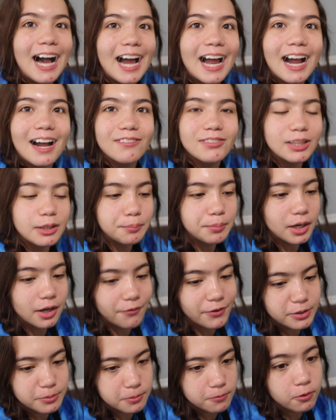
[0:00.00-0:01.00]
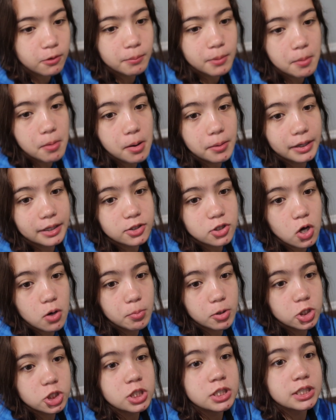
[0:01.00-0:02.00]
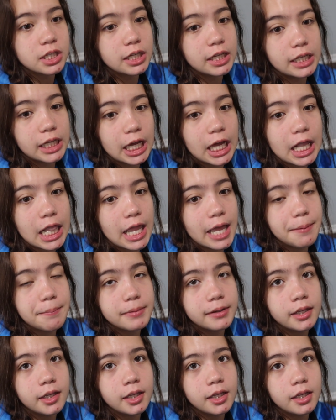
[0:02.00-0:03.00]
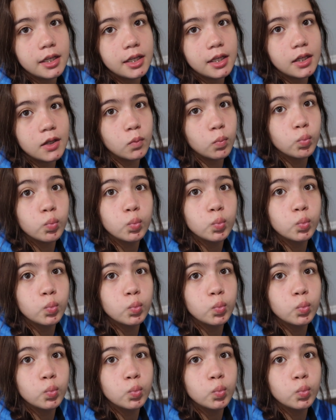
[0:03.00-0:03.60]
I have to eat breakfast before my mom gets home or she's gonna yell at me.